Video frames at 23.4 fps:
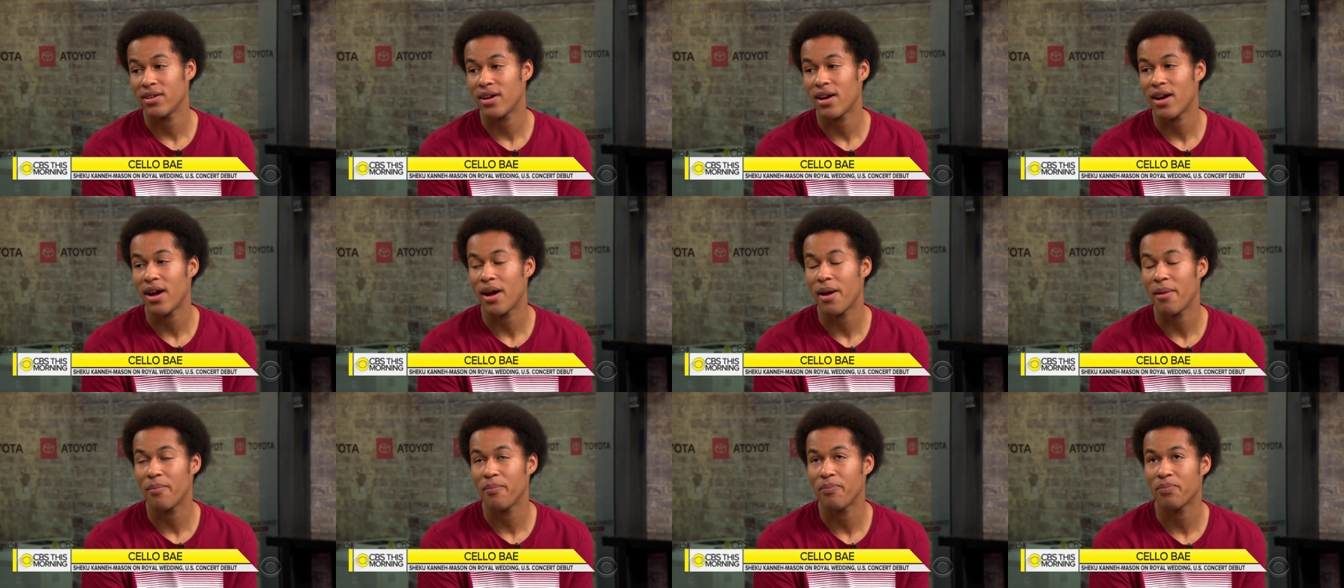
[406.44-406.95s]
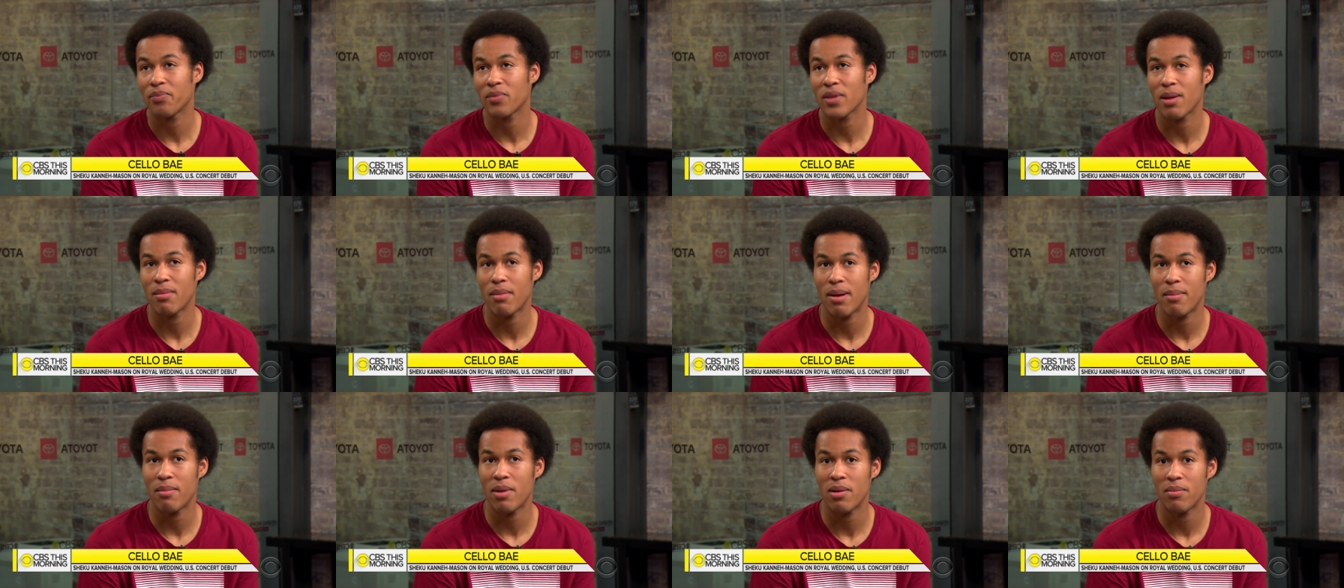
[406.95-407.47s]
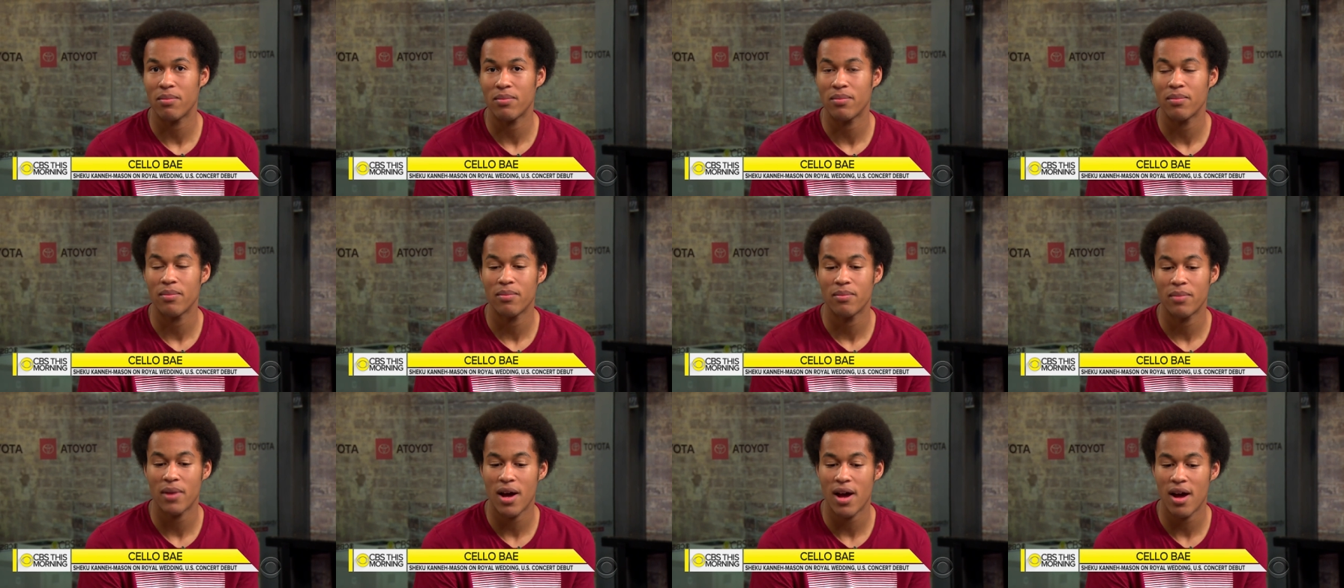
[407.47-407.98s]
Okay. And my mum
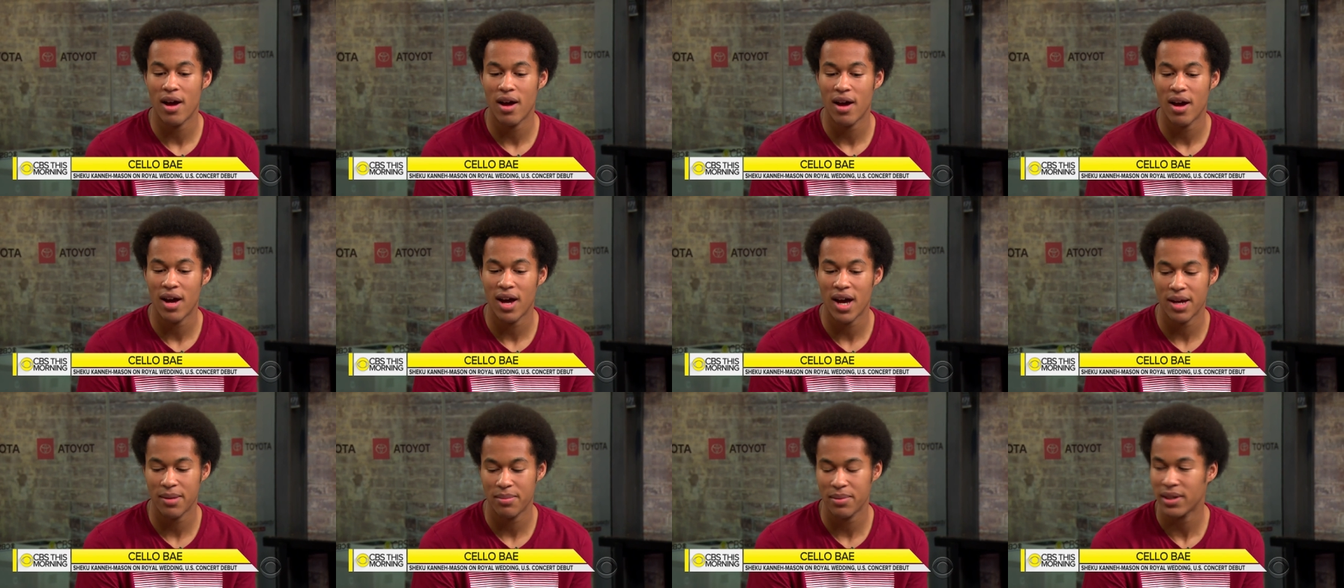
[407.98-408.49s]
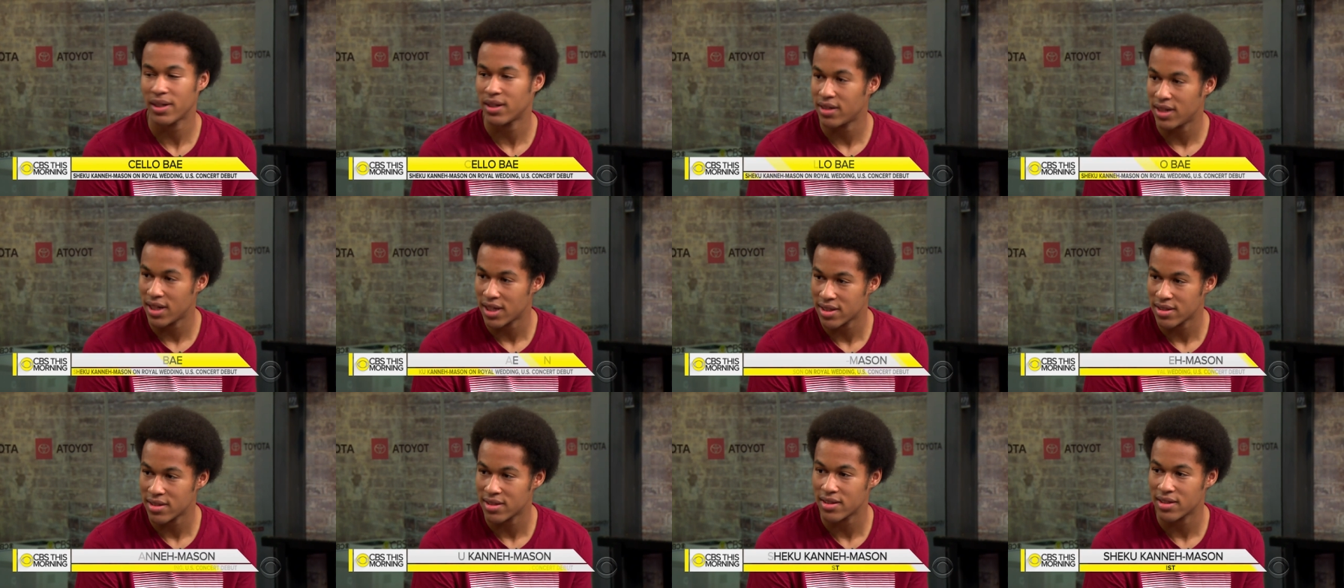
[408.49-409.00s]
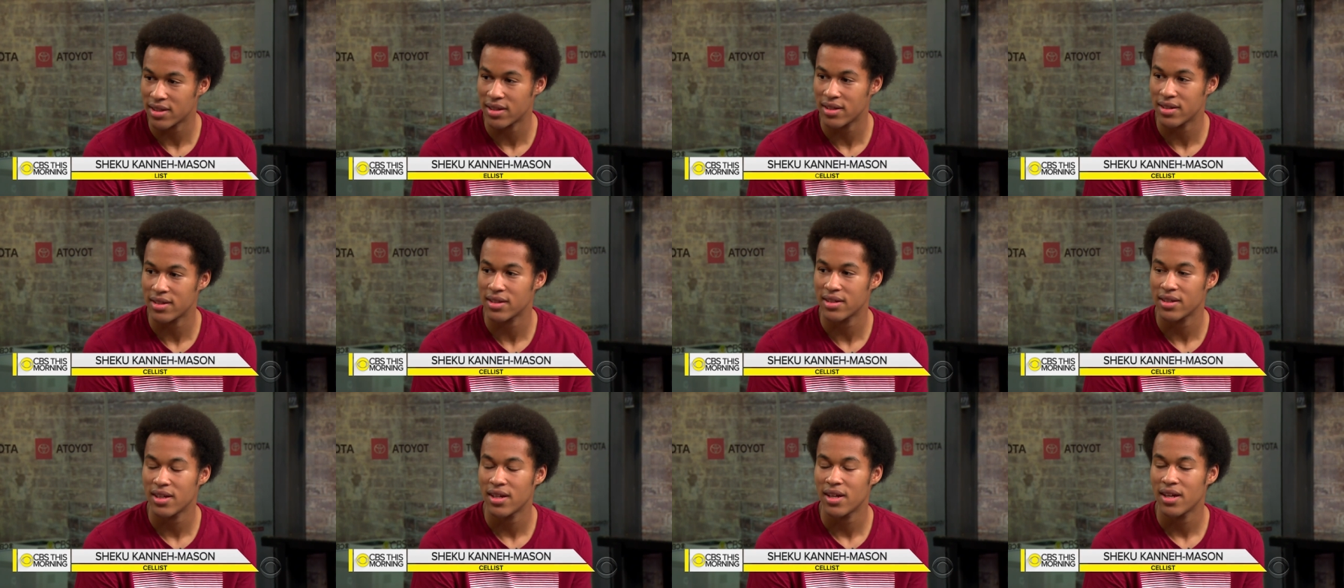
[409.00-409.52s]
had piano lessons
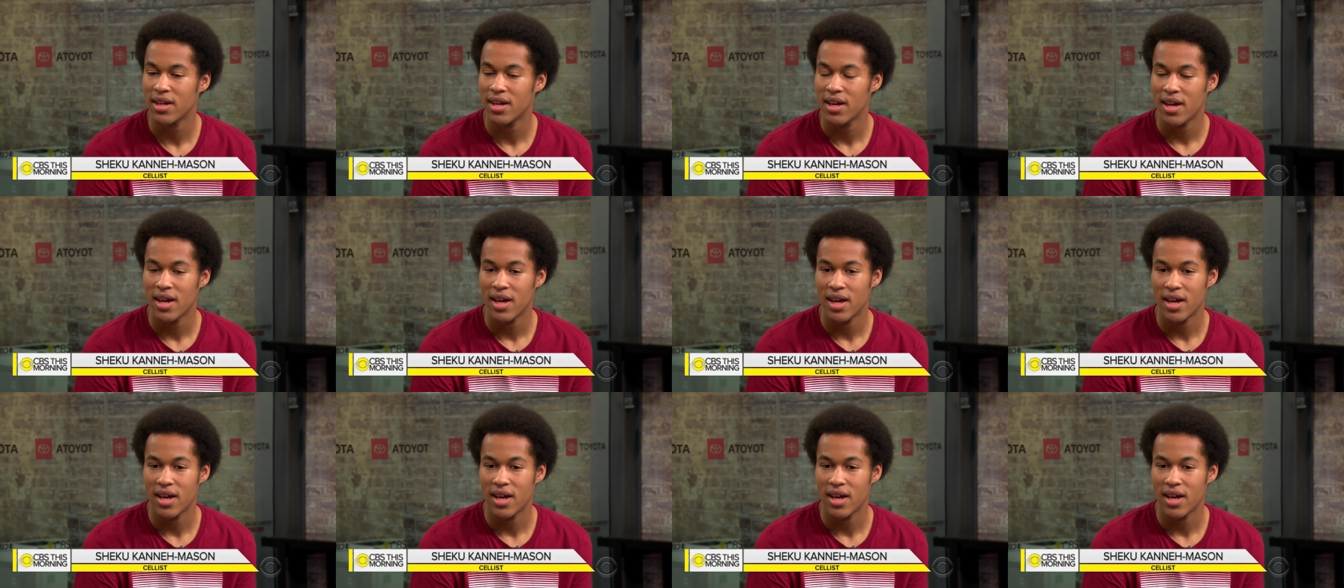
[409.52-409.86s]
and